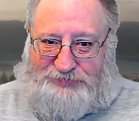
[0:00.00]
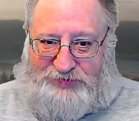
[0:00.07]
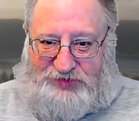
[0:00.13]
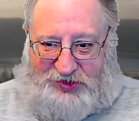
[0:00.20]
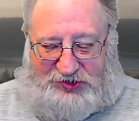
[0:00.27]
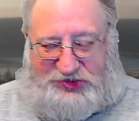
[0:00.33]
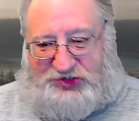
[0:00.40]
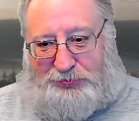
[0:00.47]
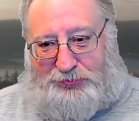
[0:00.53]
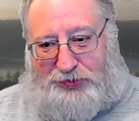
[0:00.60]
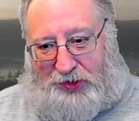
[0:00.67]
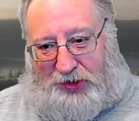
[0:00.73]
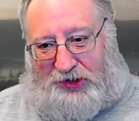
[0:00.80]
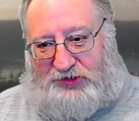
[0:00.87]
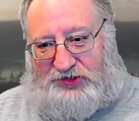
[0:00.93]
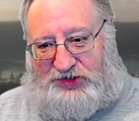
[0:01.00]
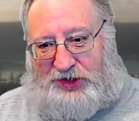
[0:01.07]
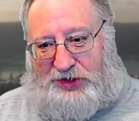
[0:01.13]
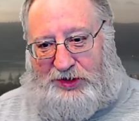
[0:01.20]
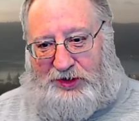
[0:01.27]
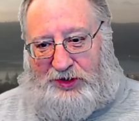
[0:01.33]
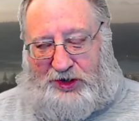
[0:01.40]
does some things,
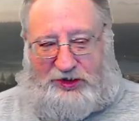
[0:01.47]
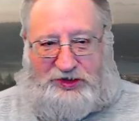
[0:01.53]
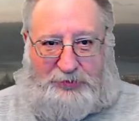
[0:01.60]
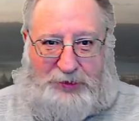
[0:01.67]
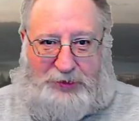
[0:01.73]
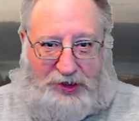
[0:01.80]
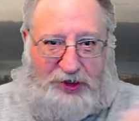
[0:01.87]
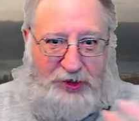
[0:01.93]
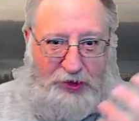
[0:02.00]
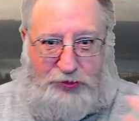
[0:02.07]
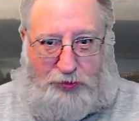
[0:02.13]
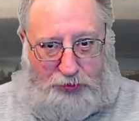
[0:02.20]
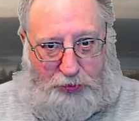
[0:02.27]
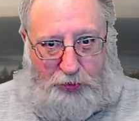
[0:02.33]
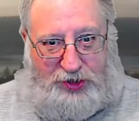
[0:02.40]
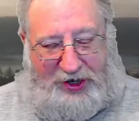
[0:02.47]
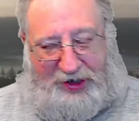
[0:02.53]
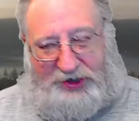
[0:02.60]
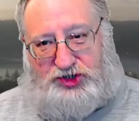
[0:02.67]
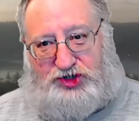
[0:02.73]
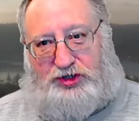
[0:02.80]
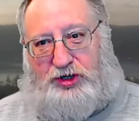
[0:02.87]
and depending on your
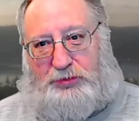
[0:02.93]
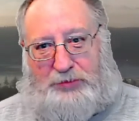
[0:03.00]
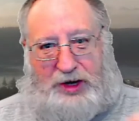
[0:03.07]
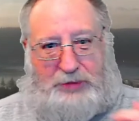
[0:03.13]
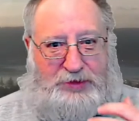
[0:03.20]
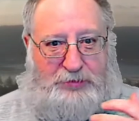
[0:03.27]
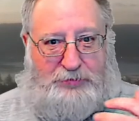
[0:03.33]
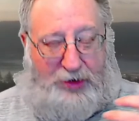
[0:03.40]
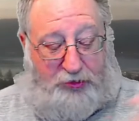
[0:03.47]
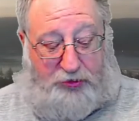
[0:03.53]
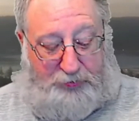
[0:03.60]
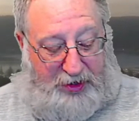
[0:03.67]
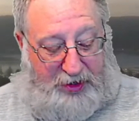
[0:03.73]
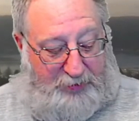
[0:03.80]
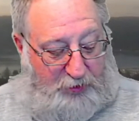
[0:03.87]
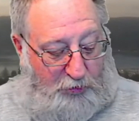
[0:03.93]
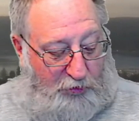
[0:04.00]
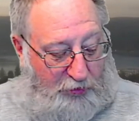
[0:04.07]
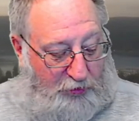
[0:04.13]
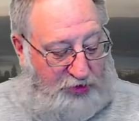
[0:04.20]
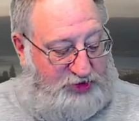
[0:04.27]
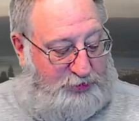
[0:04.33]
location, it may be better, may be
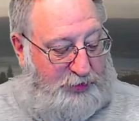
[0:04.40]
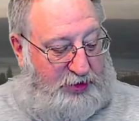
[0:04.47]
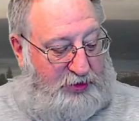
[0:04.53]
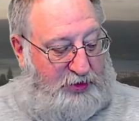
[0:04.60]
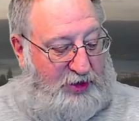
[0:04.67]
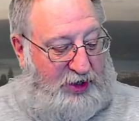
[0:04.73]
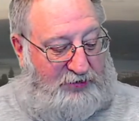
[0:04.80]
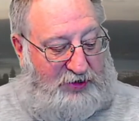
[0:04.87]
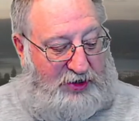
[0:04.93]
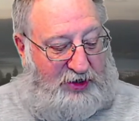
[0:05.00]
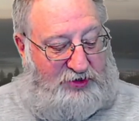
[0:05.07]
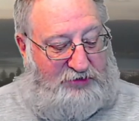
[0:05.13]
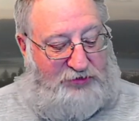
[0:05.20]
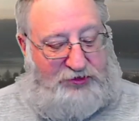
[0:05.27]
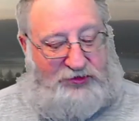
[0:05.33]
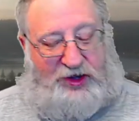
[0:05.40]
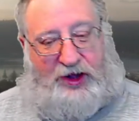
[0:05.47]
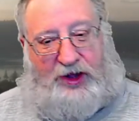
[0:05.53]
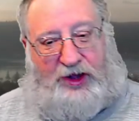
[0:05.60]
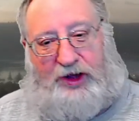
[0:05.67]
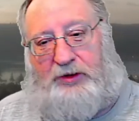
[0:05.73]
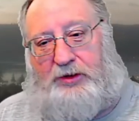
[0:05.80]
worse, but at the end of the
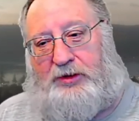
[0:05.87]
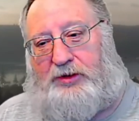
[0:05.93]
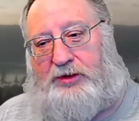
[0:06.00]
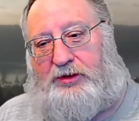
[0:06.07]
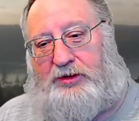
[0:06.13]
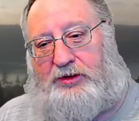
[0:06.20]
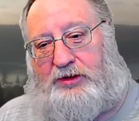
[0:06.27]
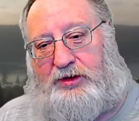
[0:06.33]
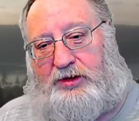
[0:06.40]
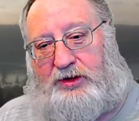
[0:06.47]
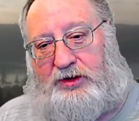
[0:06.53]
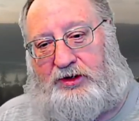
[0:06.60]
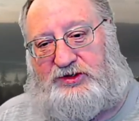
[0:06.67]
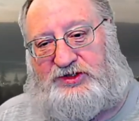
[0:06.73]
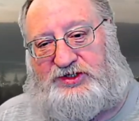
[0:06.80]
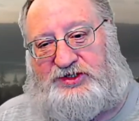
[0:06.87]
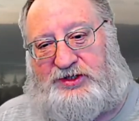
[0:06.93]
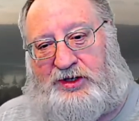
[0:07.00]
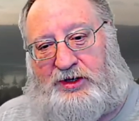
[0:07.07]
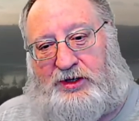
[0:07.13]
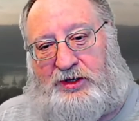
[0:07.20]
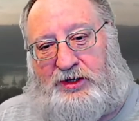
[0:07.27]
day, it's
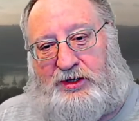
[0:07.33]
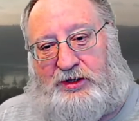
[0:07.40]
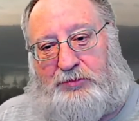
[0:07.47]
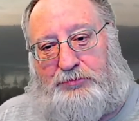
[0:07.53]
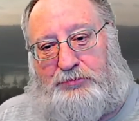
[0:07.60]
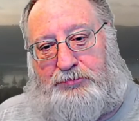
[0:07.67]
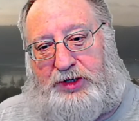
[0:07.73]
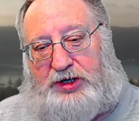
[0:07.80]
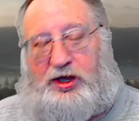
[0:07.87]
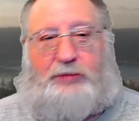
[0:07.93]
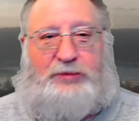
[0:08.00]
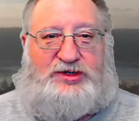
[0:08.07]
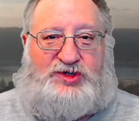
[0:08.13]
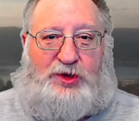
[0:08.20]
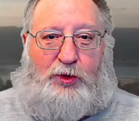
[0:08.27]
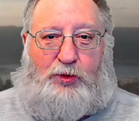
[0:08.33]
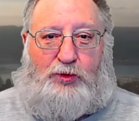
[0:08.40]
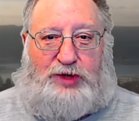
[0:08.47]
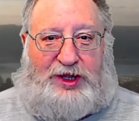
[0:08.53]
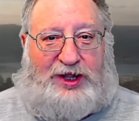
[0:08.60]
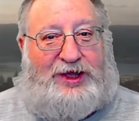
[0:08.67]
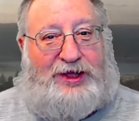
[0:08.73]
become its own
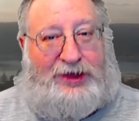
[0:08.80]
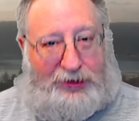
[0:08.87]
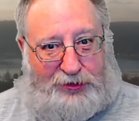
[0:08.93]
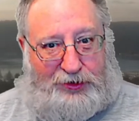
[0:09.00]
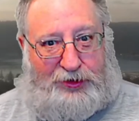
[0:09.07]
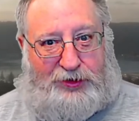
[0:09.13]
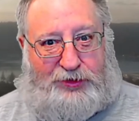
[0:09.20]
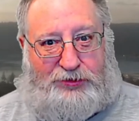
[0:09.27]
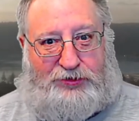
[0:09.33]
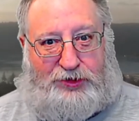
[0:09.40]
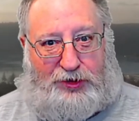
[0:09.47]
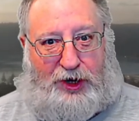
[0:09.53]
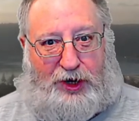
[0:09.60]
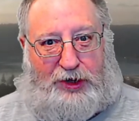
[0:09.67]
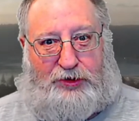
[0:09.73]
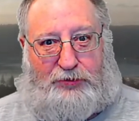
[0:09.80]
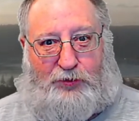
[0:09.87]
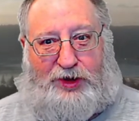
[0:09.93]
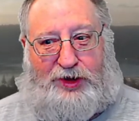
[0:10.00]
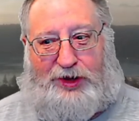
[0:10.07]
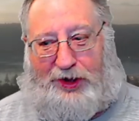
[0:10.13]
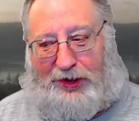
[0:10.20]
end. The United
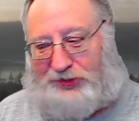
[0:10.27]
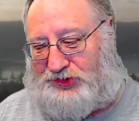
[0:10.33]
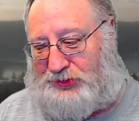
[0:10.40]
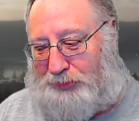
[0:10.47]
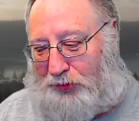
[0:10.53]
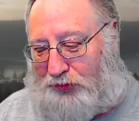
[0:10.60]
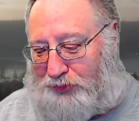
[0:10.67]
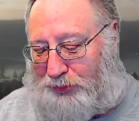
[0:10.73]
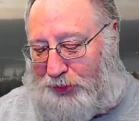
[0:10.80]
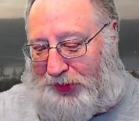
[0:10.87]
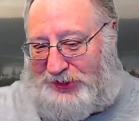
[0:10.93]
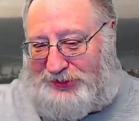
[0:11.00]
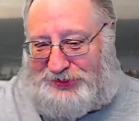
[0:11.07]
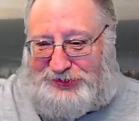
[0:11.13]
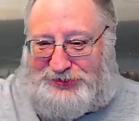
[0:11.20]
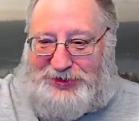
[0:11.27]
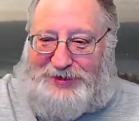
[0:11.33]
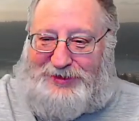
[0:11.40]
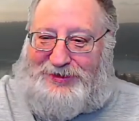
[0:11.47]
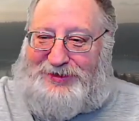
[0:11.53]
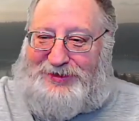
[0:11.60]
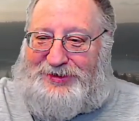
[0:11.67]
Way has in most places.
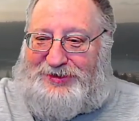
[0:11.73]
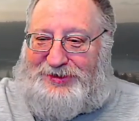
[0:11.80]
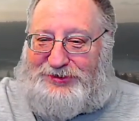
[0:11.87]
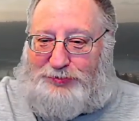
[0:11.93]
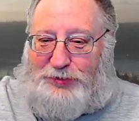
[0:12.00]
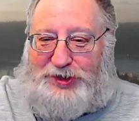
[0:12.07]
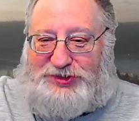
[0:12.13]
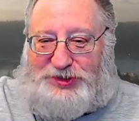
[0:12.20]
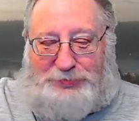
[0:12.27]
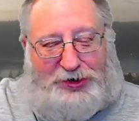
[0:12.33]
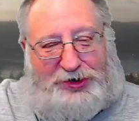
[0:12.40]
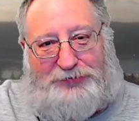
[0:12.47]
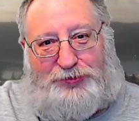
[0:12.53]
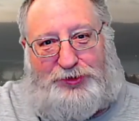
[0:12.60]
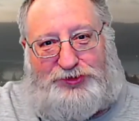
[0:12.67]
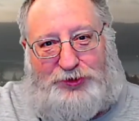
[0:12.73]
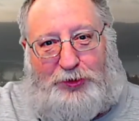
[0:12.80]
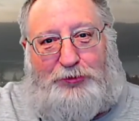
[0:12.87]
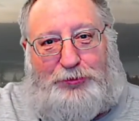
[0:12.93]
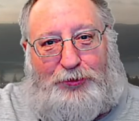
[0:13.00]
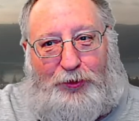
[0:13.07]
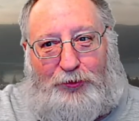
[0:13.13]
It's raising money for its own
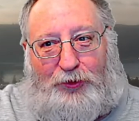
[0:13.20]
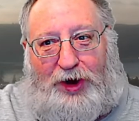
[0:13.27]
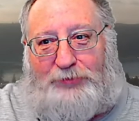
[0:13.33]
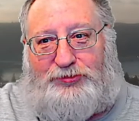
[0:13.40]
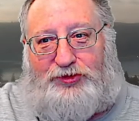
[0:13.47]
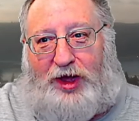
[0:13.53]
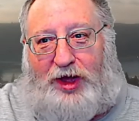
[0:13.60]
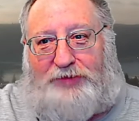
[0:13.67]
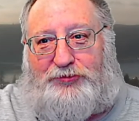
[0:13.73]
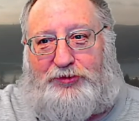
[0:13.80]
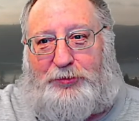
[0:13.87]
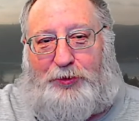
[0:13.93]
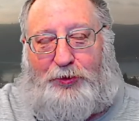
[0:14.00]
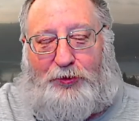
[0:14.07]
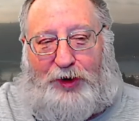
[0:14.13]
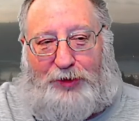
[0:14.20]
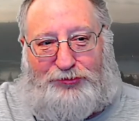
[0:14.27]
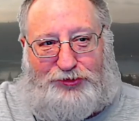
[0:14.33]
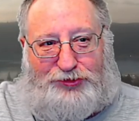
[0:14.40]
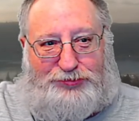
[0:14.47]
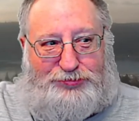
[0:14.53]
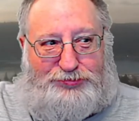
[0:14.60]
programs, not for the programs
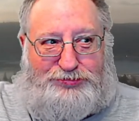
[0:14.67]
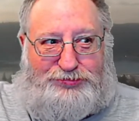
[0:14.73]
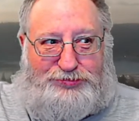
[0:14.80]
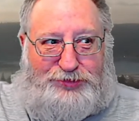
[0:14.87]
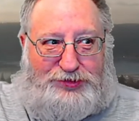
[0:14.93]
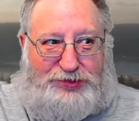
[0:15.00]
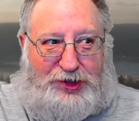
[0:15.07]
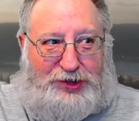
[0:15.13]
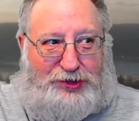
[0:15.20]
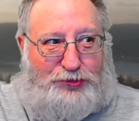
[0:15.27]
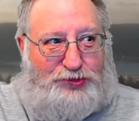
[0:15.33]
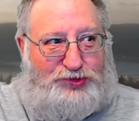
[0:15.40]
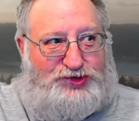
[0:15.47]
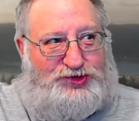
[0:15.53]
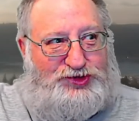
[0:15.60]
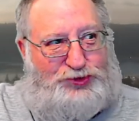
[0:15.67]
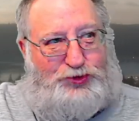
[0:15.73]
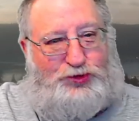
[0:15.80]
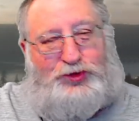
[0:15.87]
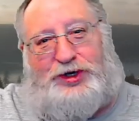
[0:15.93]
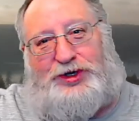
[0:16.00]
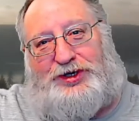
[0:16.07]
that, that they use
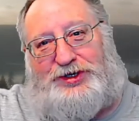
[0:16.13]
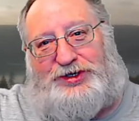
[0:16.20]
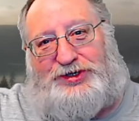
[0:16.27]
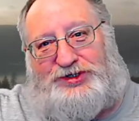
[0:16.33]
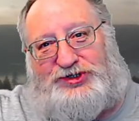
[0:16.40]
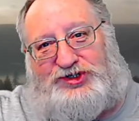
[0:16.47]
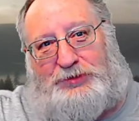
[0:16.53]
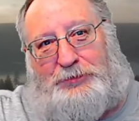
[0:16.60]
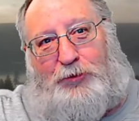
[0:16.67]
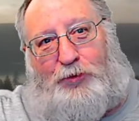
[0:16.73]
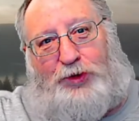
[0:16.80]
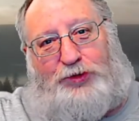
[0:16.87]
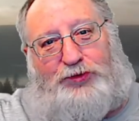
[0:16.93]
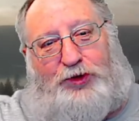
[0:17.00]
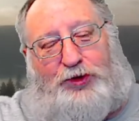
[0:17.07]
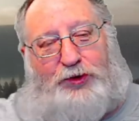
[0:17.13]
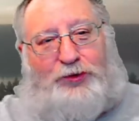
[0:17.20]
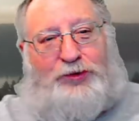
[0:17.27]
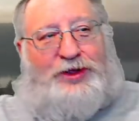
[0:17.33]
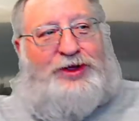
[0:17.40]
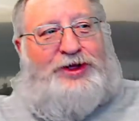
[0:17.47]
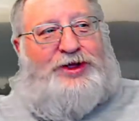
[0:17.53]
to support their
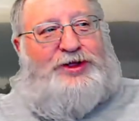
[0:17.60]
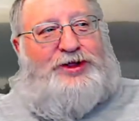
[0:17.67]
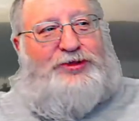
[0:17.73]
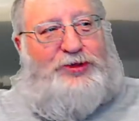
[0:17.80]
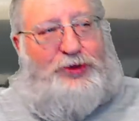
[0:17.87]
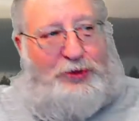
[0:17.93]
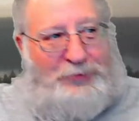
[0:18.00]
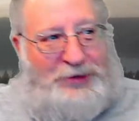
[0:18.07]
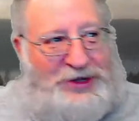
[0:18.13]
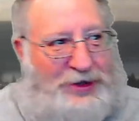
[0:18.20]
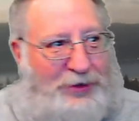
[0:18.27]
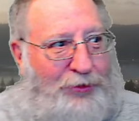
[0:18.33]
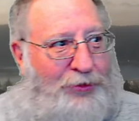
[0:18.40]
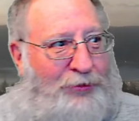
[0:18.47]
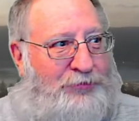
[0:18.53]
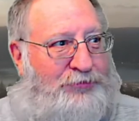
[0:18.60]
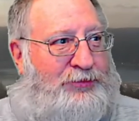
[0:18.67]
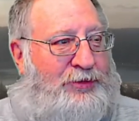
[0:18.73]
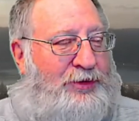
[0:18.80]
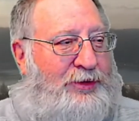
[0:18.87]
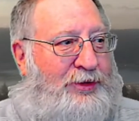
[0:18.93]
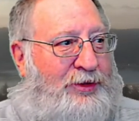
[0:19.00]
their appeal.
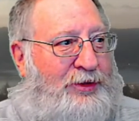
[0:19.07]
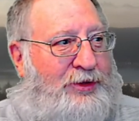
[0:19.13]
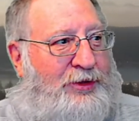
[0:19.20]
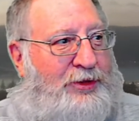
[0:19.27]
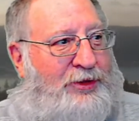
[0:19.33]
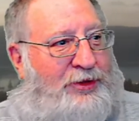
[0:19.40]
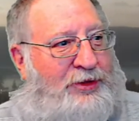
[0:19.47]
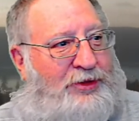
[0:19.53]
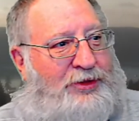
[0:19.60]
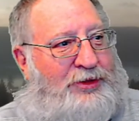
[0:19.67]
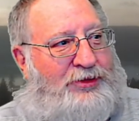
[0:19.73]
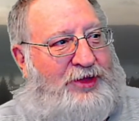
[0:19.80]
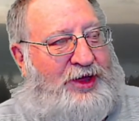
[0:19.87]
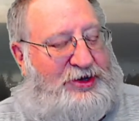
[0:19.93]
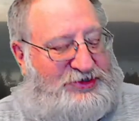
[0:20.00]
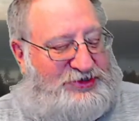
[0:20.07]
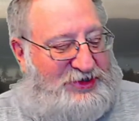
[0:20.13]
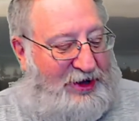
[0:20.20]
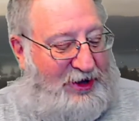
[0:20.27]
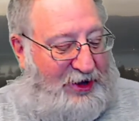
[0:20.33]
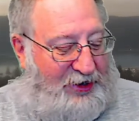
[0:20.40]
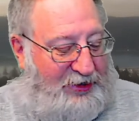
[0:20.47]
That
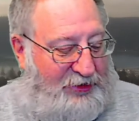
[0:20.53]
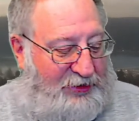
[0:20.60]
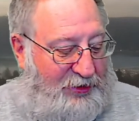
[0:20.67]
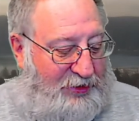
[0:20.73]
aside,